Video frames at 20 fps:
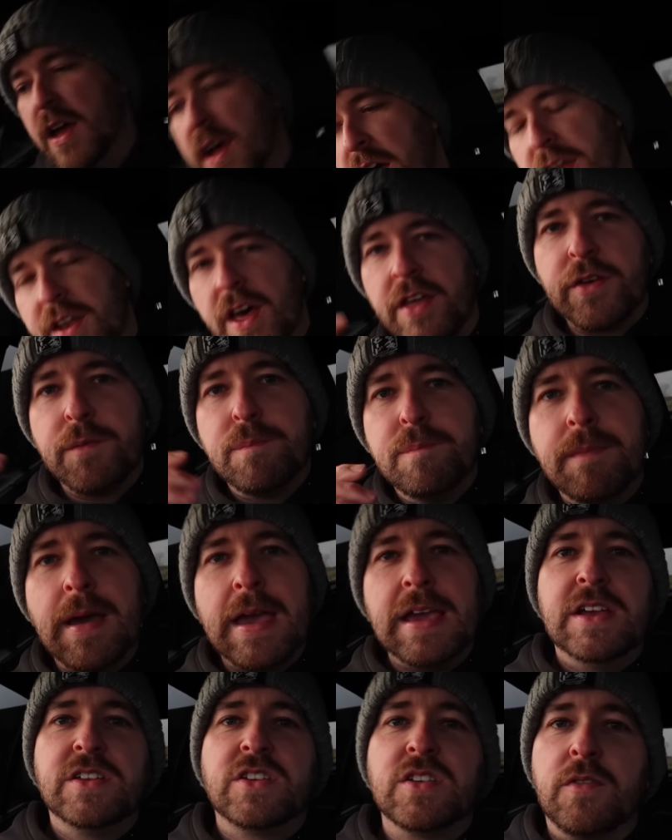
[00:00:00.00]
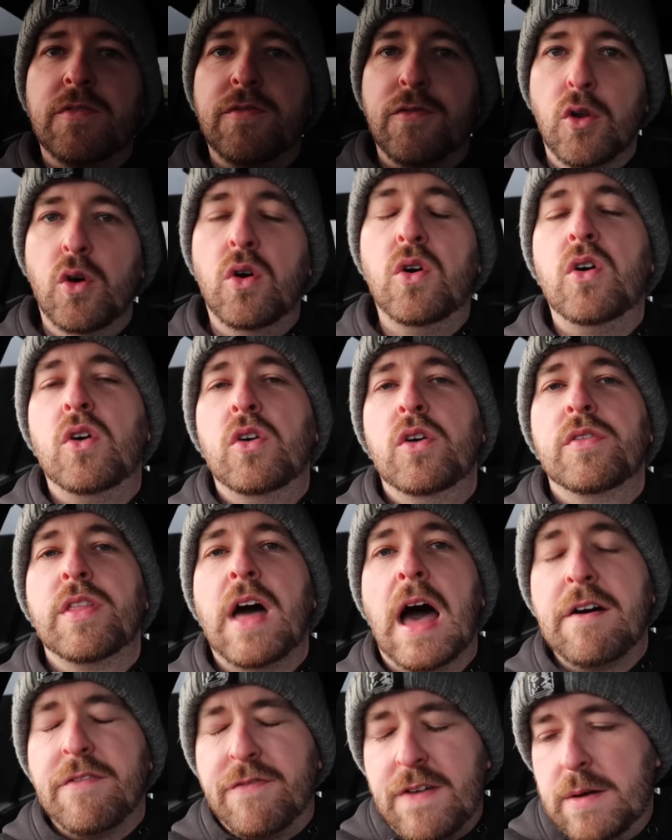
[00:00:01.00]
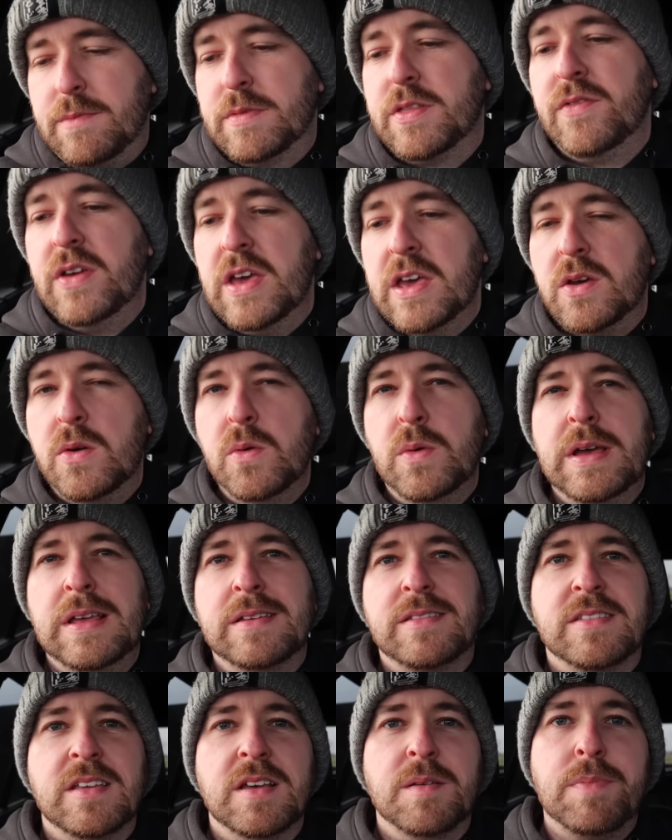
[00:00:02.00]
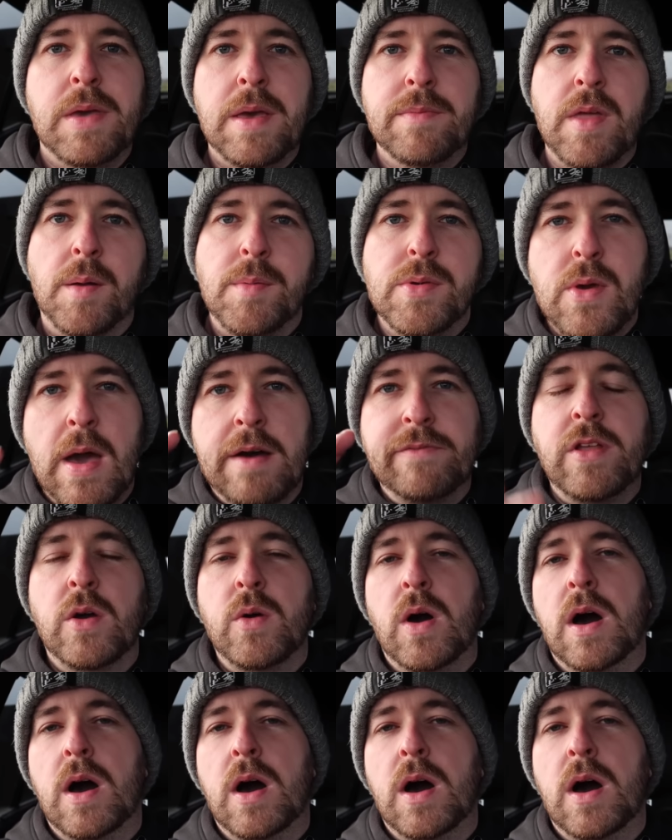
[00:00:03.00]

Another major flaw that I found with the vehicle is that BMW have no